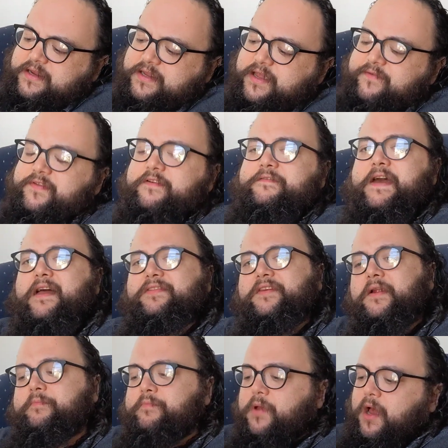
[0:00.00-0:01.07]
Given the fact
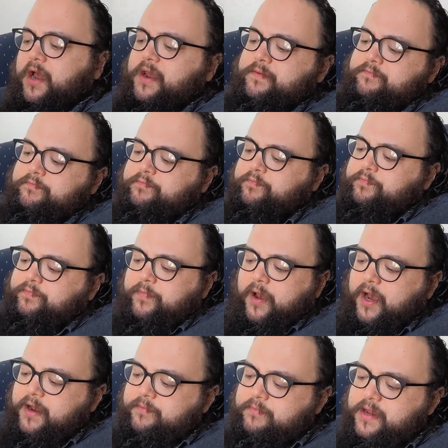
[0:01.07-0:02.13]
that
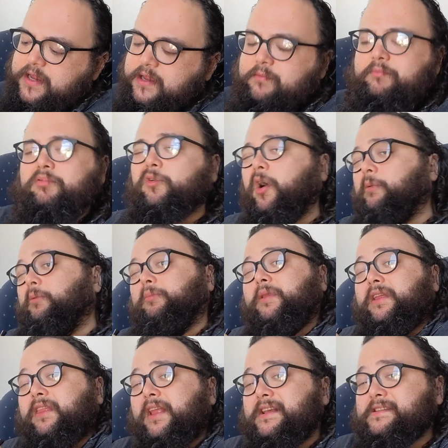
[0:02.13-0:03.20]
I am making
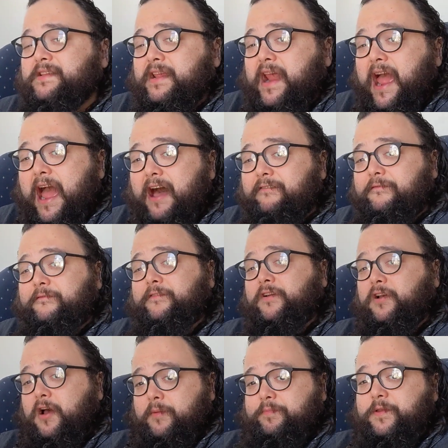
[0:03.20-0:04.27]
probably less than half of a
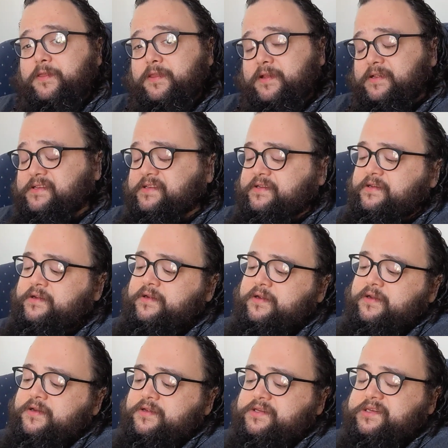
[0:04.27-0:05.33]
cup in this.
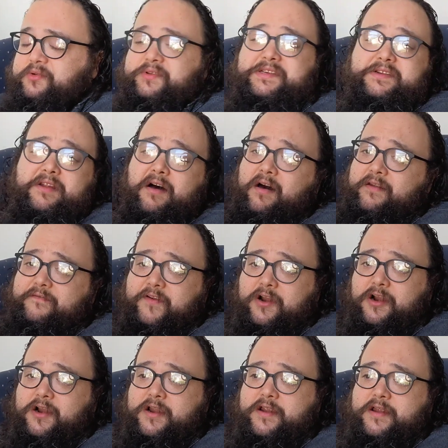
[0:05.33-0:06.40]
So it's not
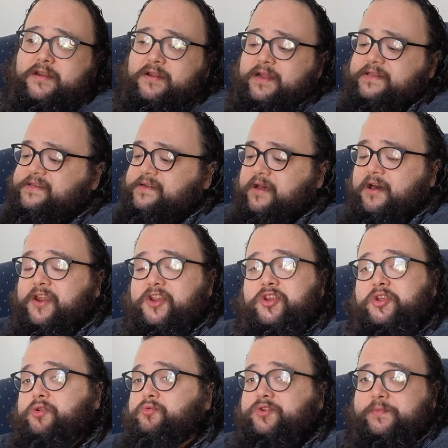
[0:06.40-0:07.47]
a
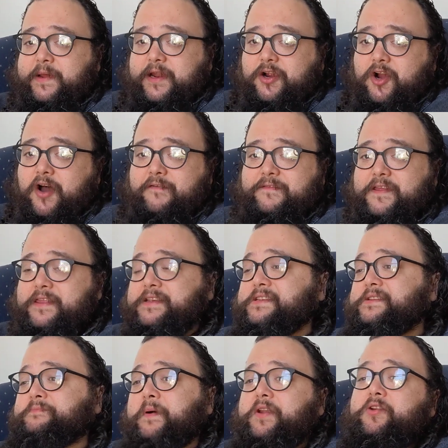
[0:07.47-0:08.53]
huge amount of coffee. This
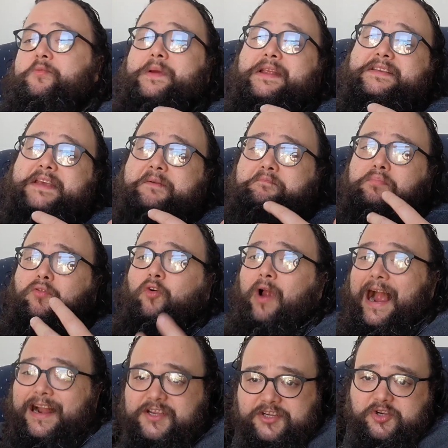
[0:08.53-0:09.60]
is by no means a
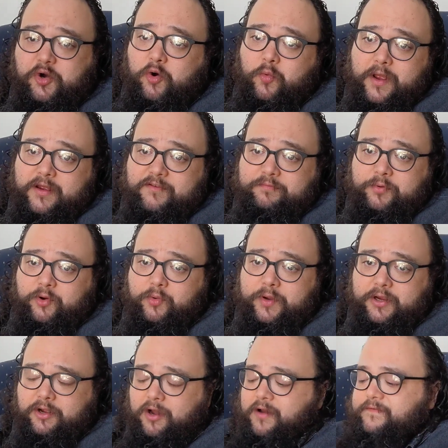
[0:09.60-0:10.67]
practical way of
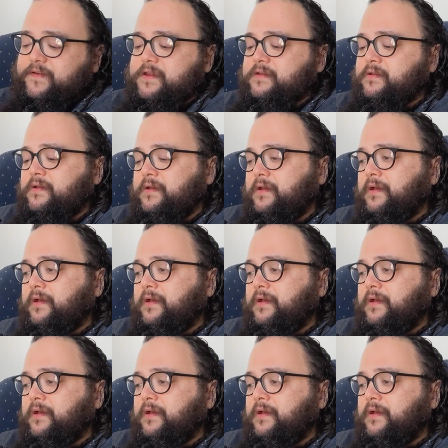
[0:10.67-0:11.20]
brewing coffee.